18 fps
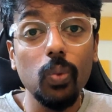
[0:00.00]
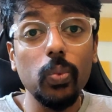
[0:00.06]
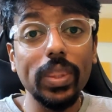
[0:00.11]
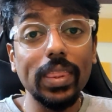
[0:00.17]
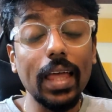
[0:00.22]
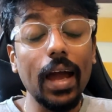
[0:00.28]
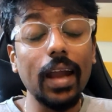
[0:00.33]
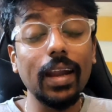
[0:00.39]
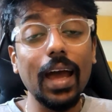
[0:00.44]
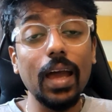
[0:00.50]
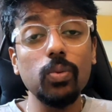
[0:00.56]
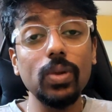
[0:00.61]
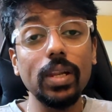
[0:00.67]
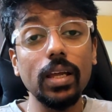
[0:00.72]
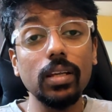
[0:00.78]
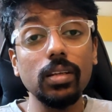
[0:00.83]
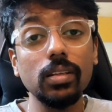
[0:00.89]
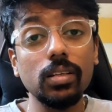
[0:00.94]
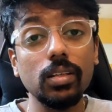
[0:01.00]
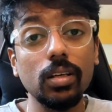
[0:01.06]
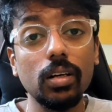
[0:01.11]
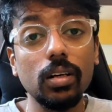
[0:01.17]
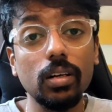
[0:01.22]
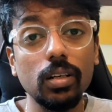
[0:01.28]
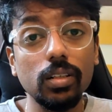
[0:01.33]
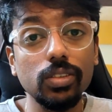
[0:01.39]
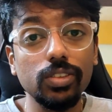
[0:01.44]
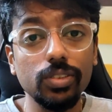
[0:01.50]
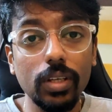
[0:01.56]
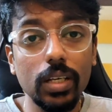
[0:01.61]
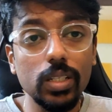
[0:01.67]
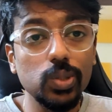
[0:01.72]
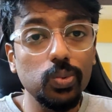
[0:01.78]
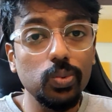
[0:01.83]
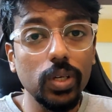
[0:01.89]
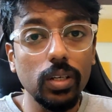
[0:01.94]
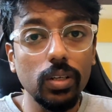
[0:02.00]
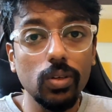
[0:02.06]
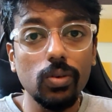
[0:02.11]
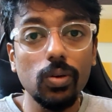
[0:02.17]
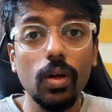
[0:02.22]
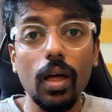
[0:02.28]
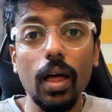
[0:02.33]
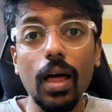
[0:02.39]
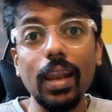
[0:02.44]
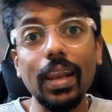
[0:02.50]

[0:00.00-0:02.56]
With that, I will end today's video.